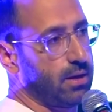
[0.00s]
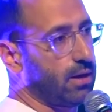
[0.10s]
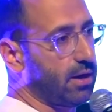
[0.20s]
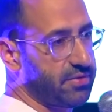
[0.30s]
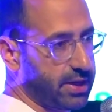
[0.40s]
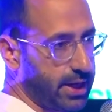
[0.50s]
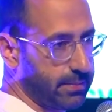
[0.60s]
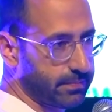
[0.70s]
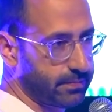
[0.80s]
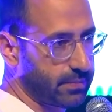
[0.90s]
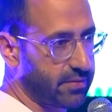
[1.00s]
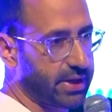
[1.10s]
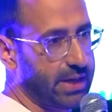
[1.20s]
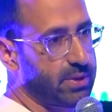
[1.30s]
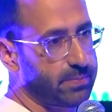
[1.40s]
of the
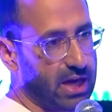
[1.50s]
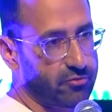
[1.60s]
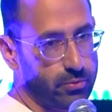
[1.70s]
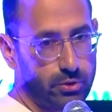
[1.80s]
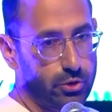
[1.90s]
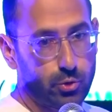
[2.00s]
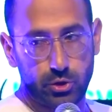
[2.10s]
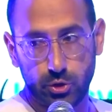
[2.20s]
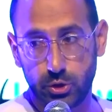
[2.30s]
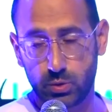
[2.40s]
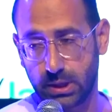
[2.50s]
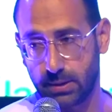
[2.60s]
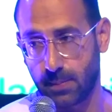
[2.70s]
gaming platform you're using.